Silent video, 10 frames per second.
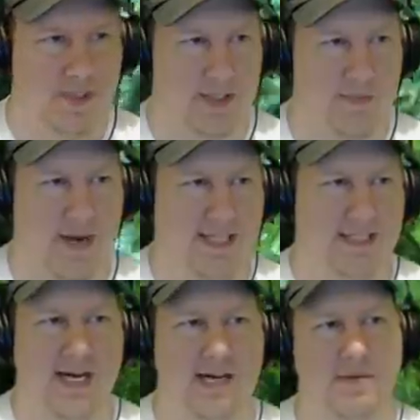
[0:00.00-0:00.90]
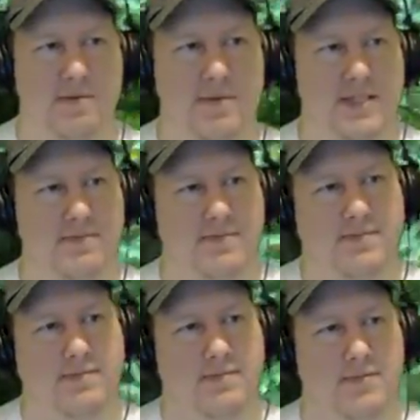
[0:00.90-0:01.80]
It's bad timing, man.
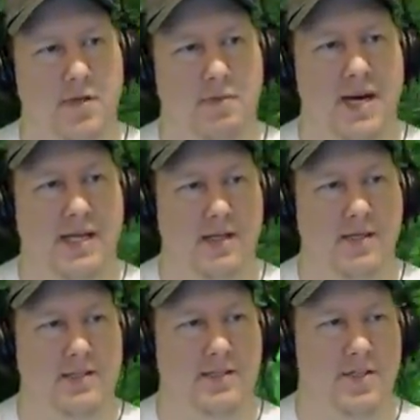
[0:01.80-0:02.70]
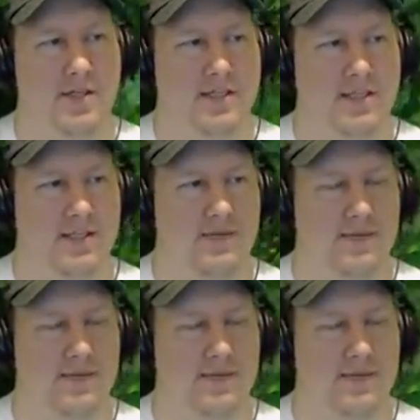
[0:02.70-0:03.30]
Or bad luck, should I say.